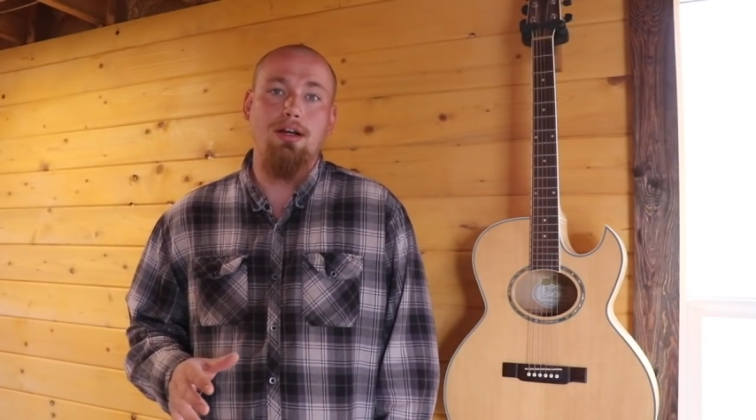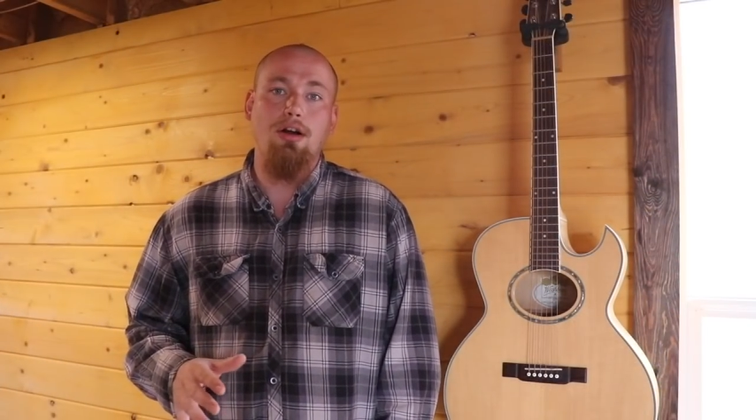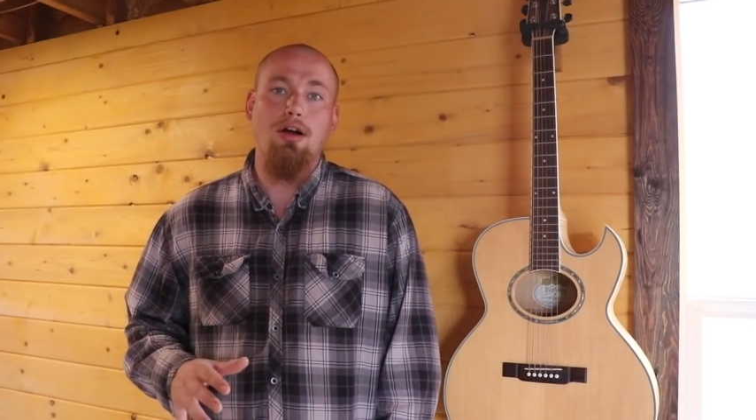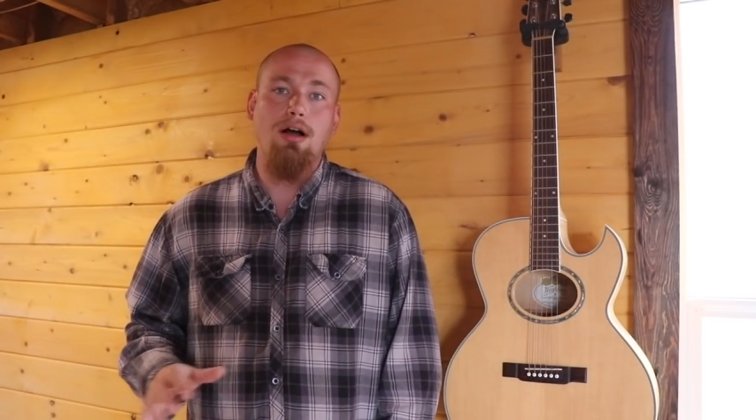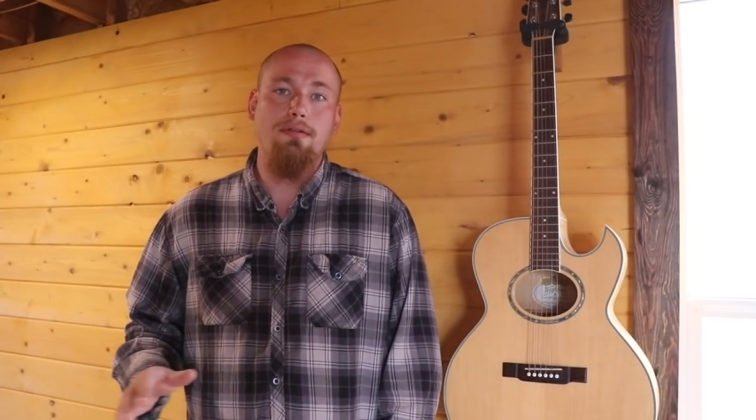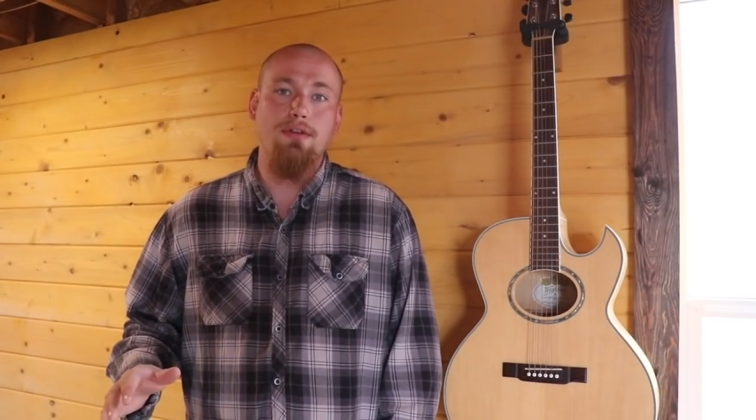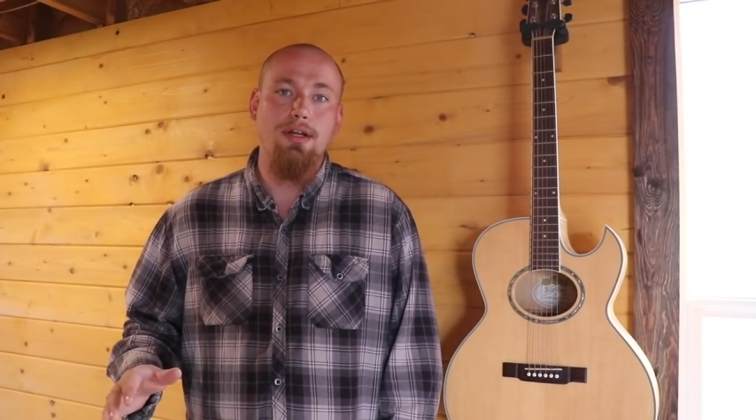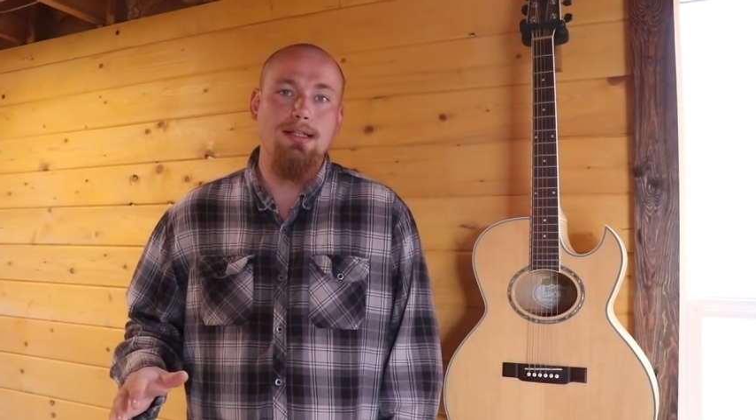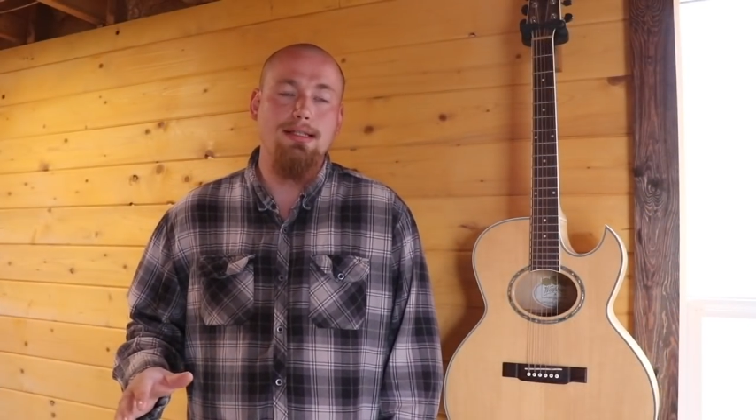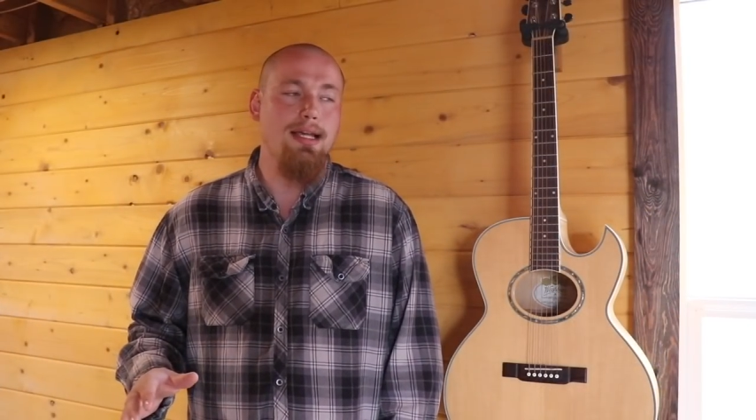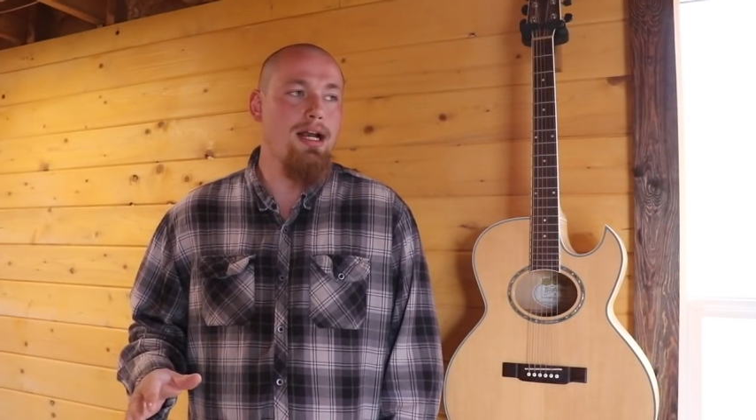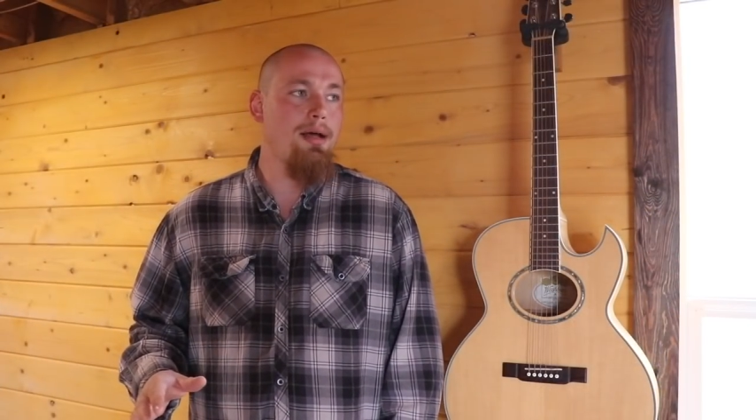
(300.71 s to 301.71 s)
our off-grid
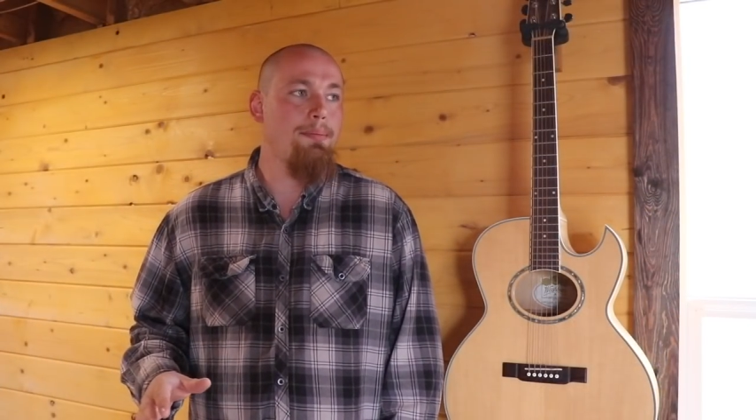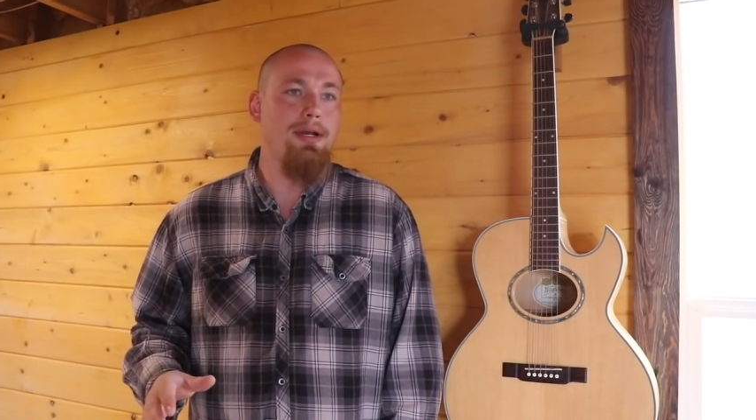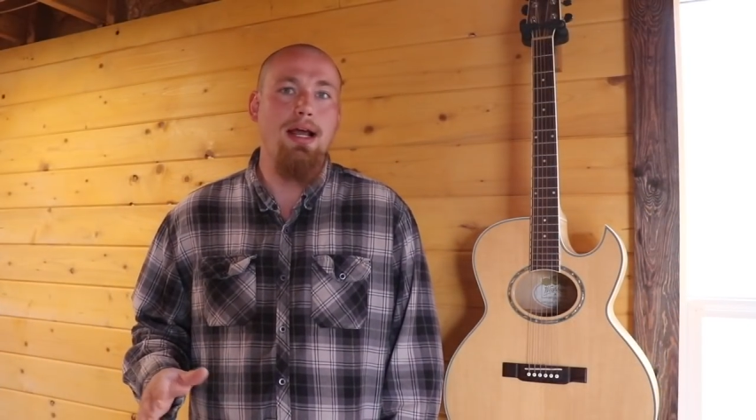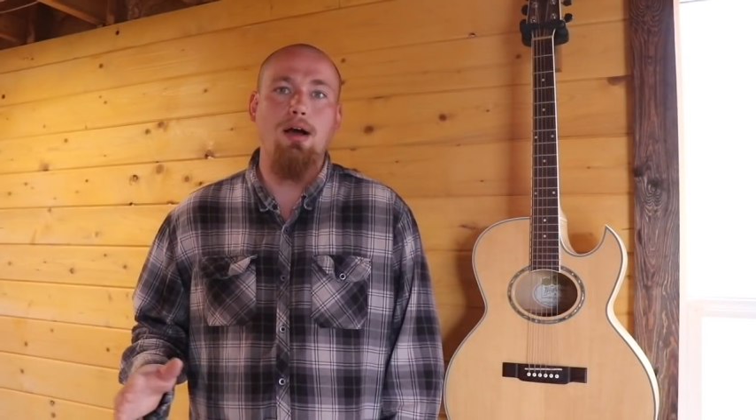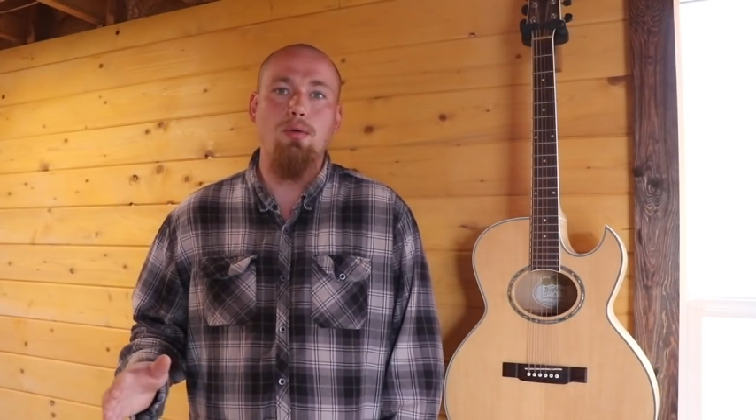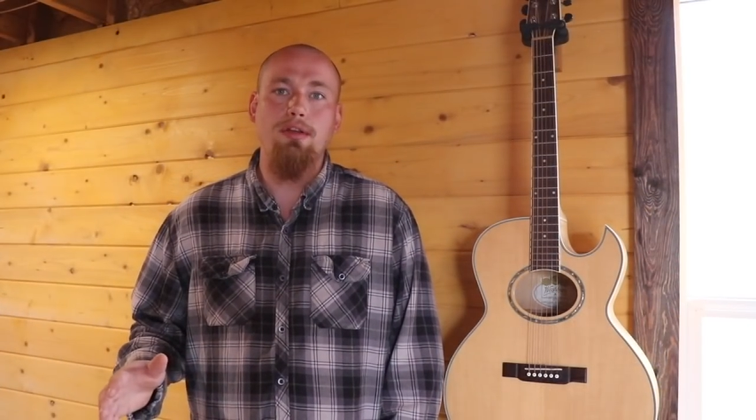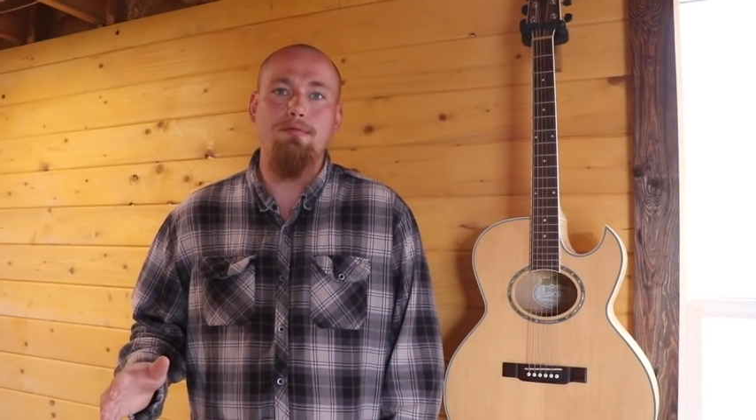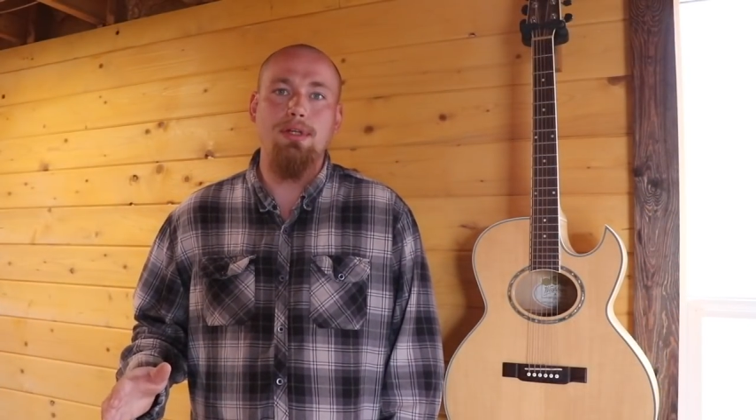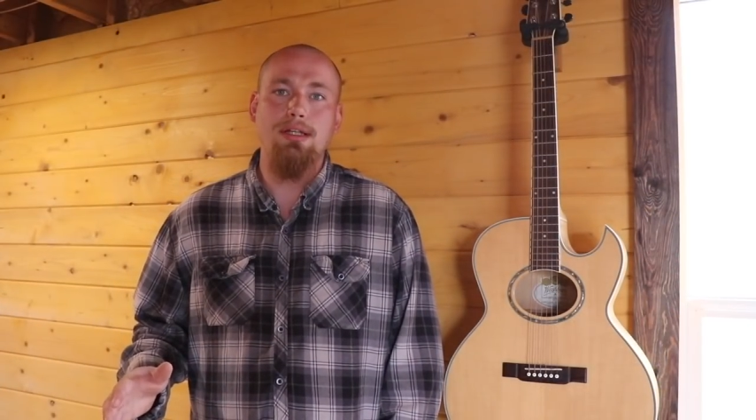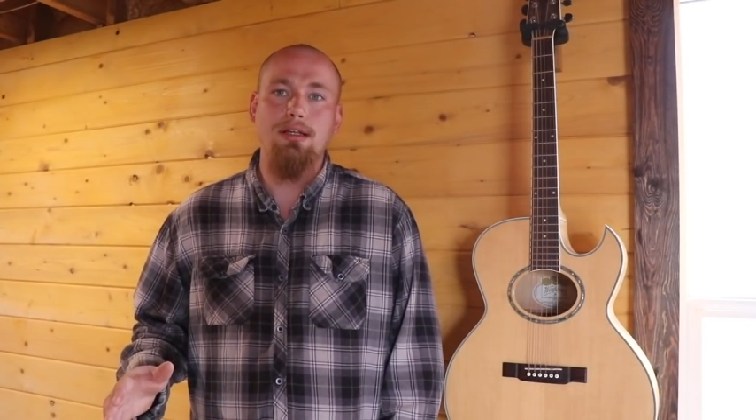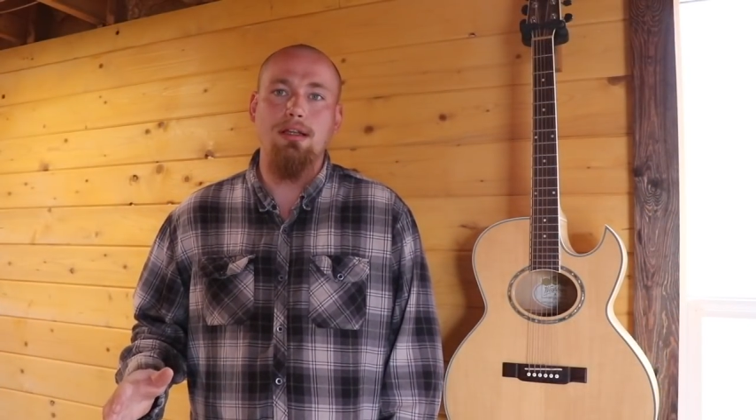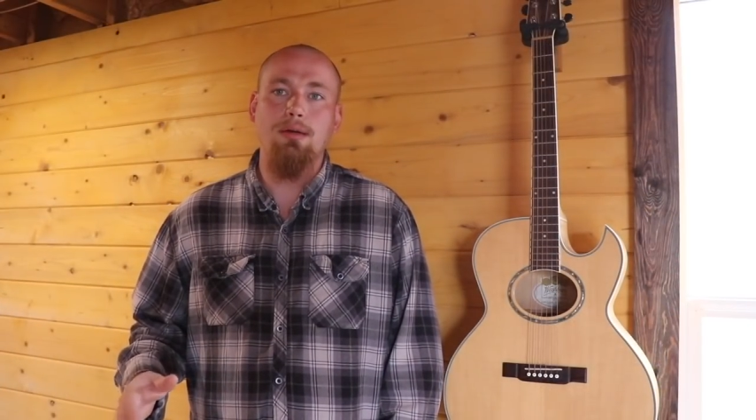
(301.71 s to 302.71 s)
setup and how we've
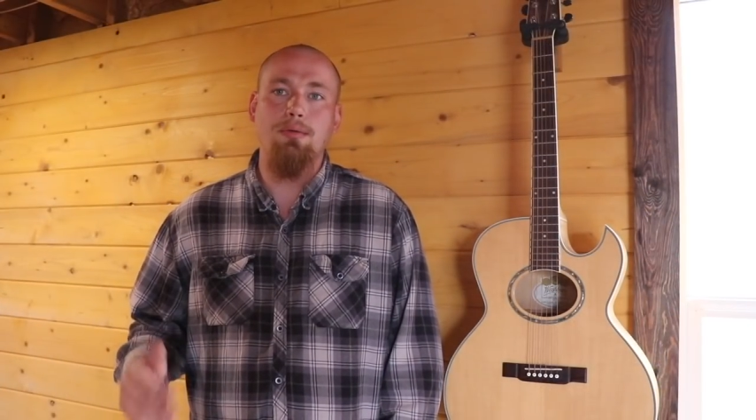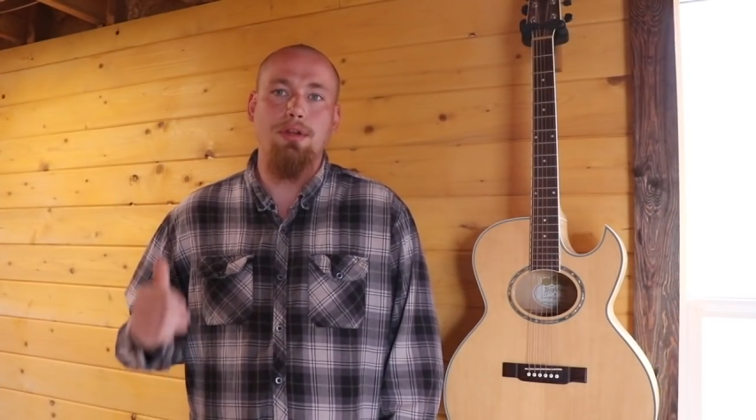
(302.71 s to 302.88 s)
been dealing